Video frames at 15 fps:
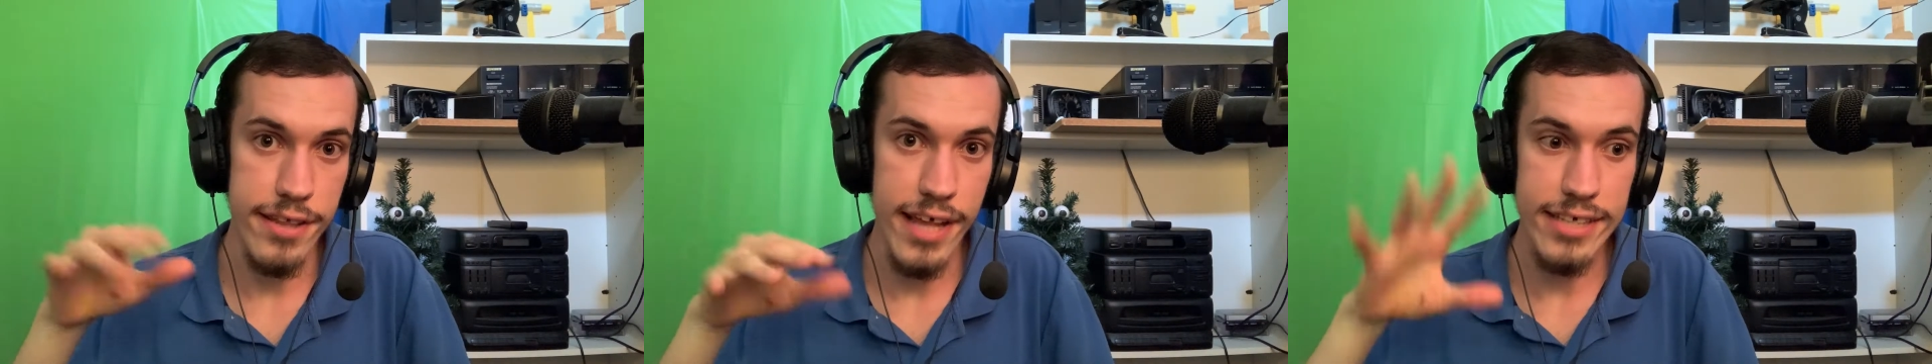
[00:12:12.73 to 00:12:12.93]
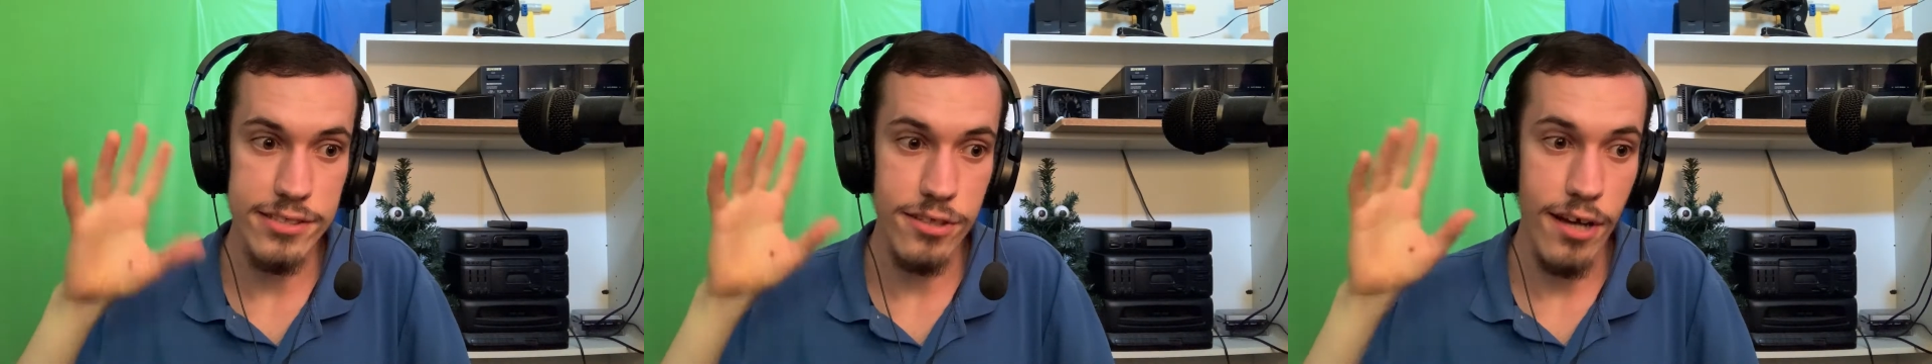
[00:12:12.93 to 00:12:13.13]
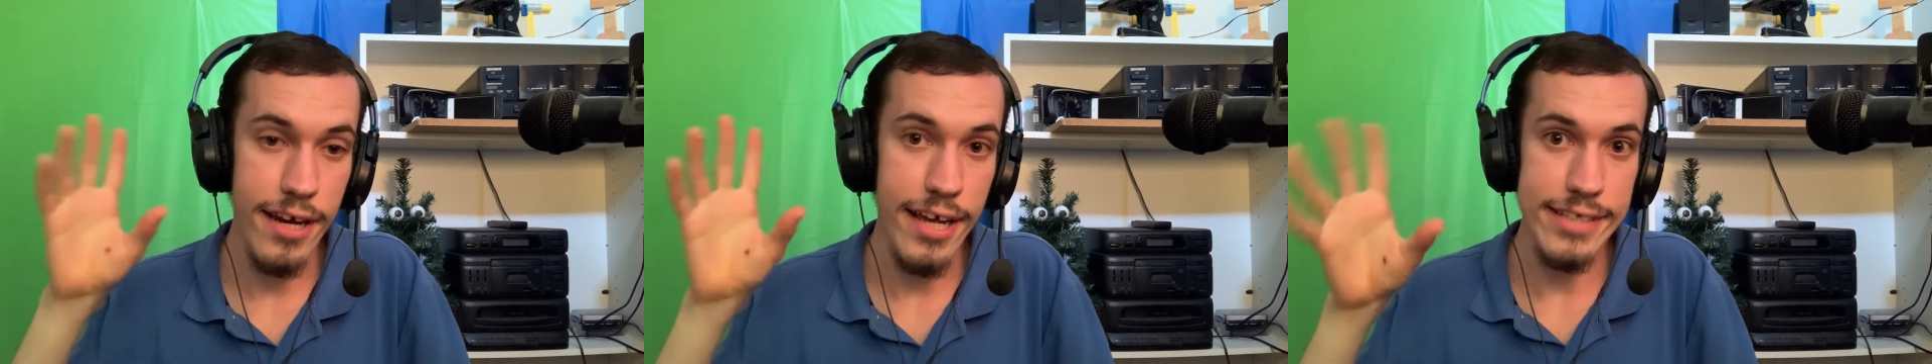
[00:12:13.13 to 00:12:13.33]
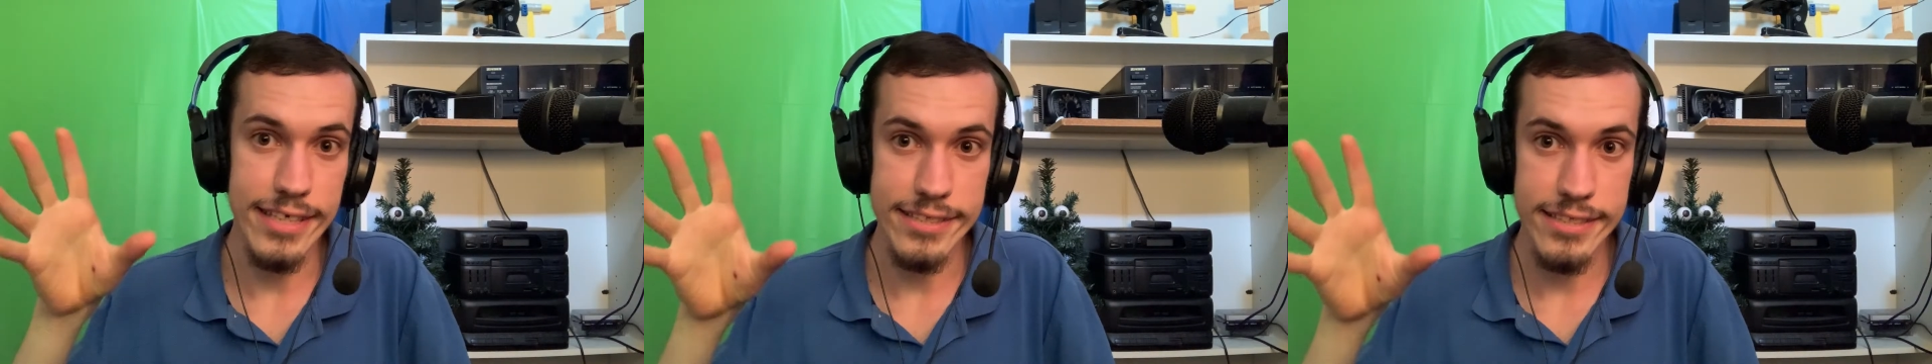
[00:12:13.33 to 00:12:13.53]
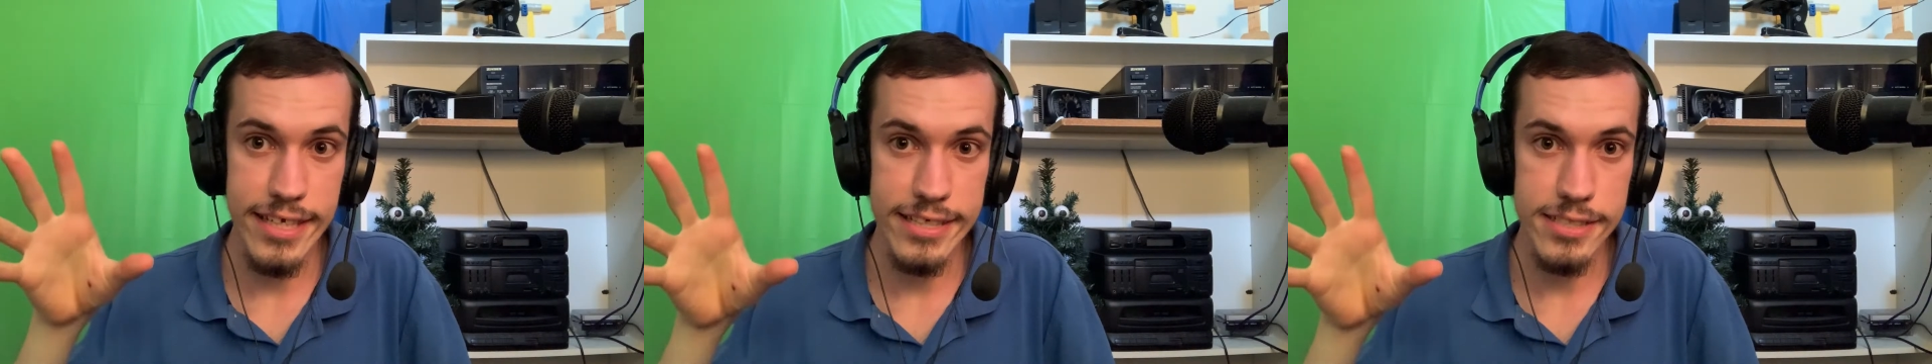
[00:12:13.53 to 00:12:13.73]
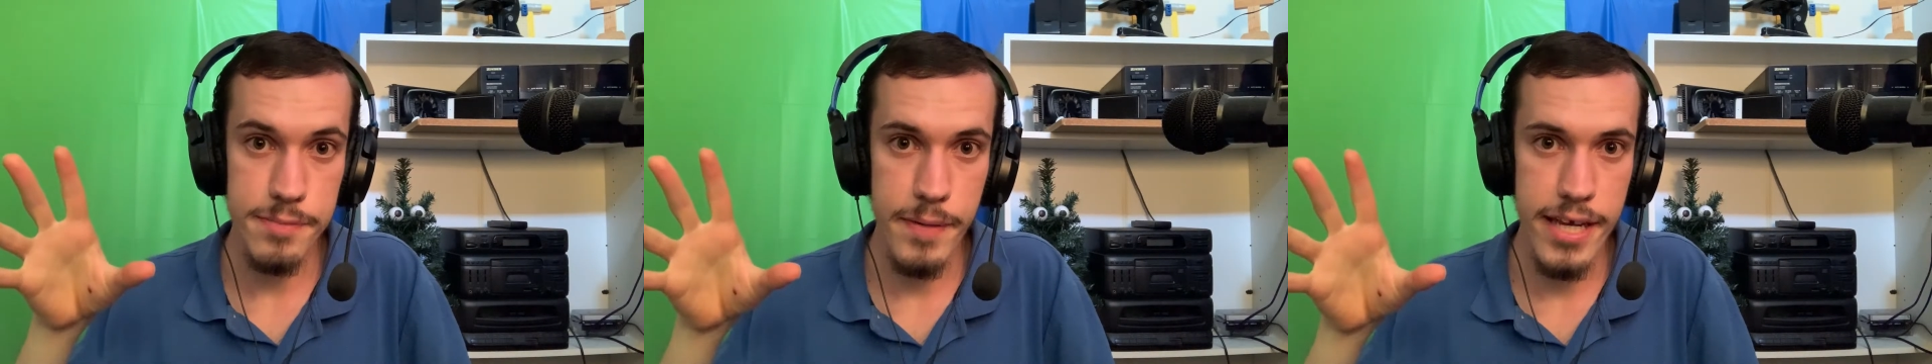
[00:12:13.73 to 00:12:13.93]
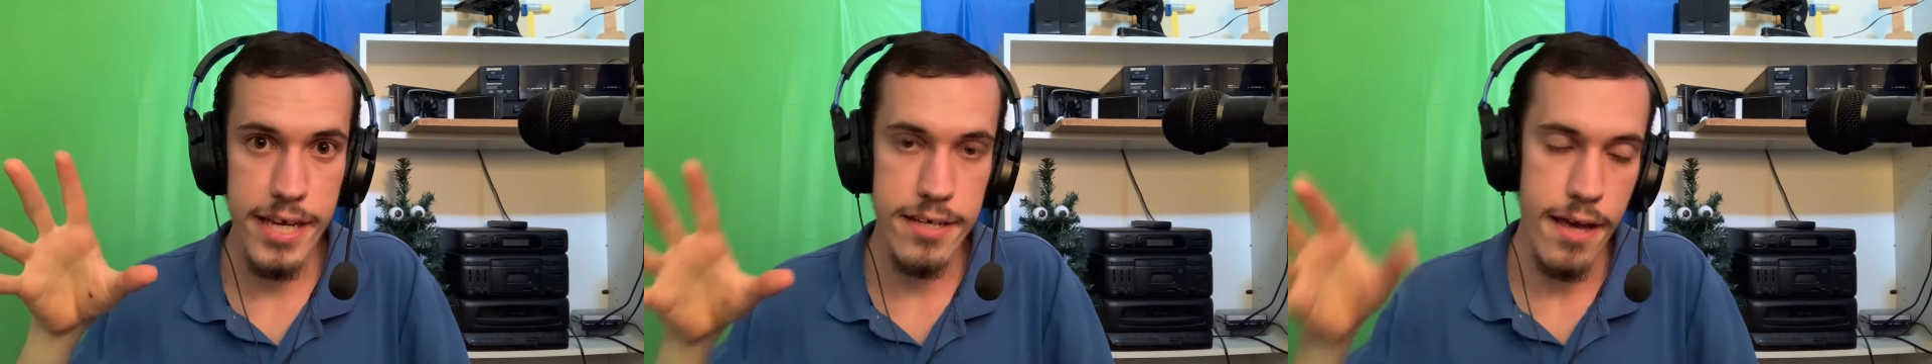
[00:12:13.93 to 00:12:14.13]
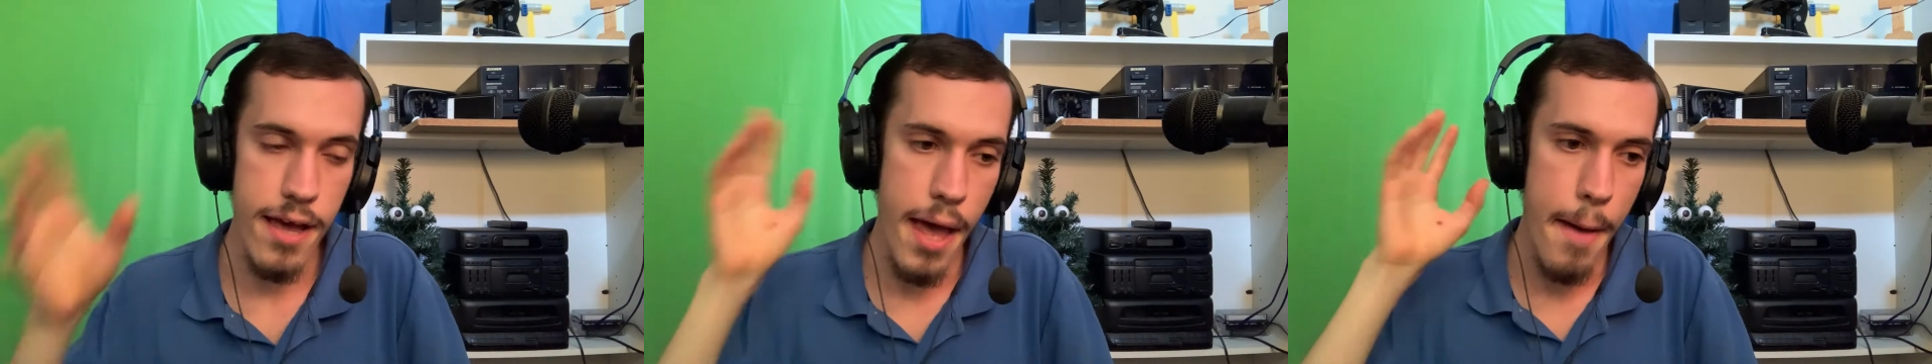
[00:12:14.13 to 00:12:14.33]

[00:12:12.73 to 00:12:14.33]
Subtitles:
That's not SSD speed,